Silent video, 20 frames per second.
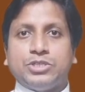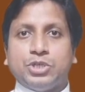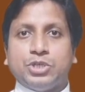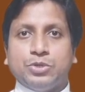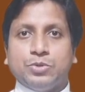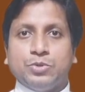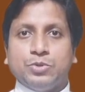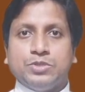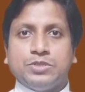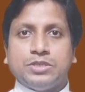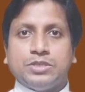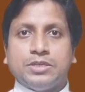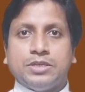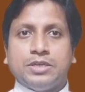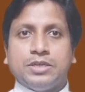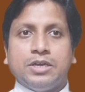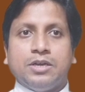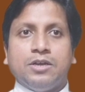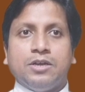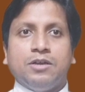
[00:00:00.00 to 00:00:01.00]
used
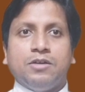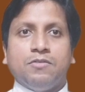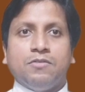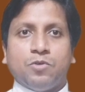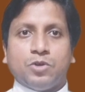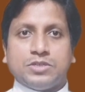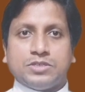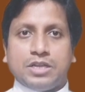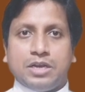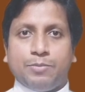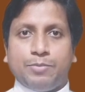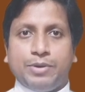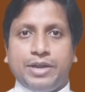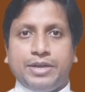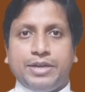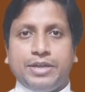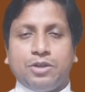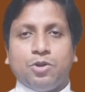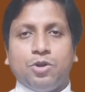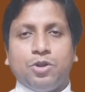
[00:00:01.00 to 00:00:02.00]
for
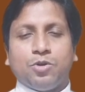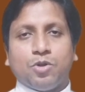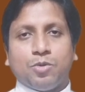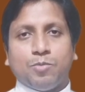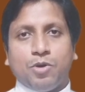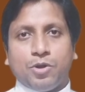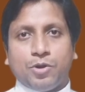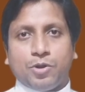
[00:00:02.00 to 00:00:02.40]
celebrating Holy Kurbano,